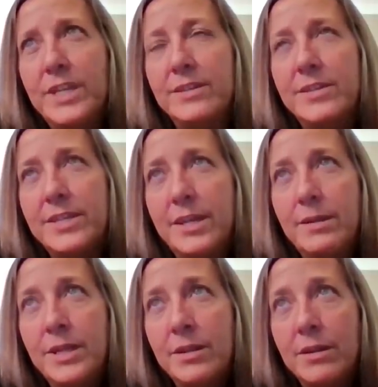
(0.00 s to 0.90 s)
it
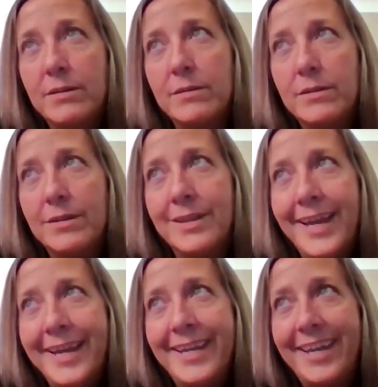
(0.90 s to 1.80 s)
seemed
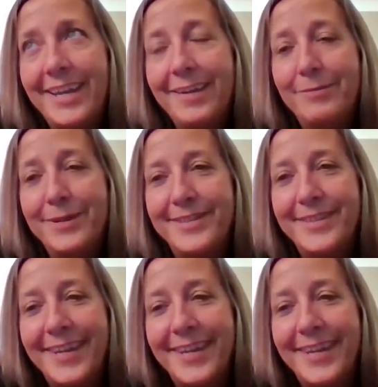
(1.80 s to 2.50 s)
like he was